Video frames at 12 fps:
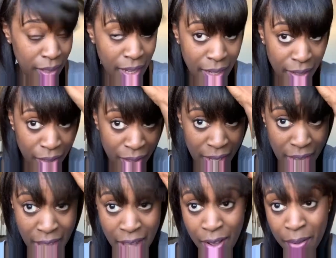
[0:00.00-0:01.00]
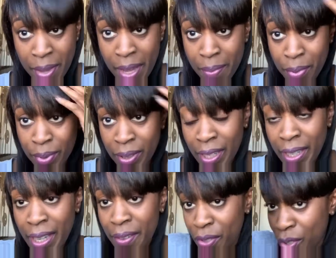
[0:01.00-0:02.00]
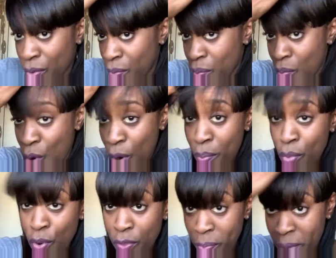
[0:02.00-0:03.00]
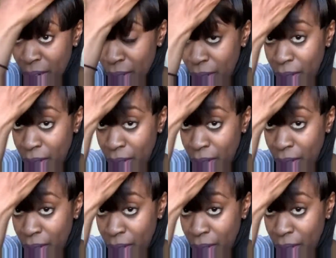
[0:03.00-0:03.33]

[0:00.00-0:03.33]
And you see how I'm able to, it gives you more movement,